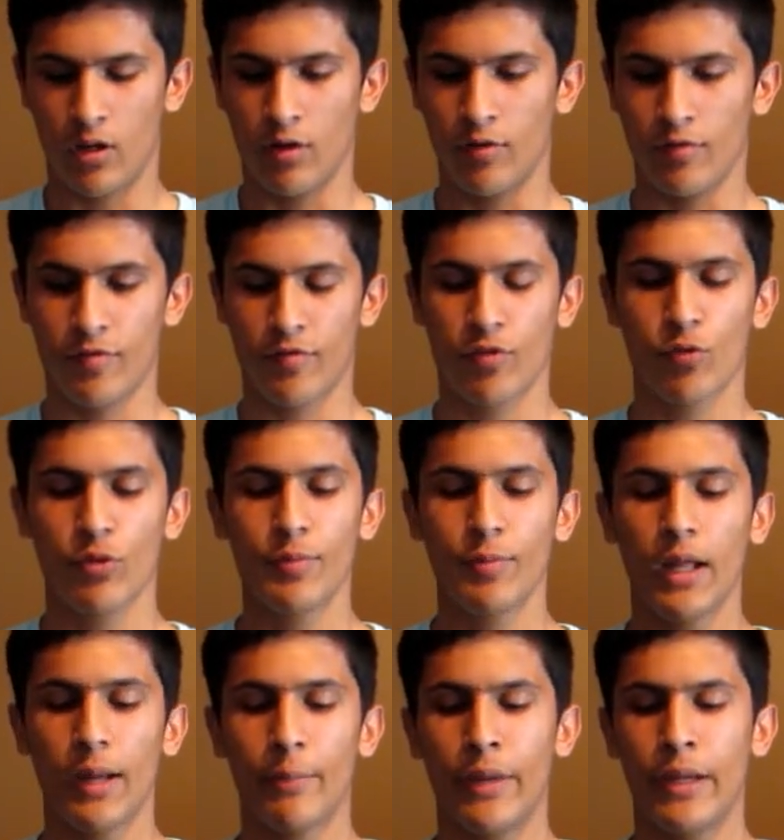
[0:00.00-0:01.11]
of
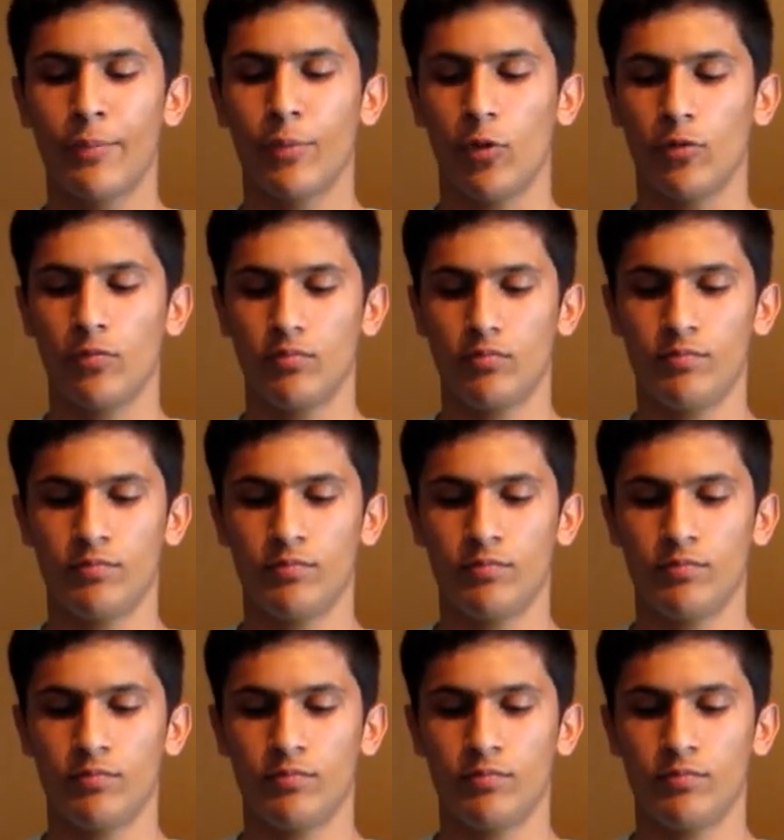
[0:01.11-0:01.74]
3-ply maple,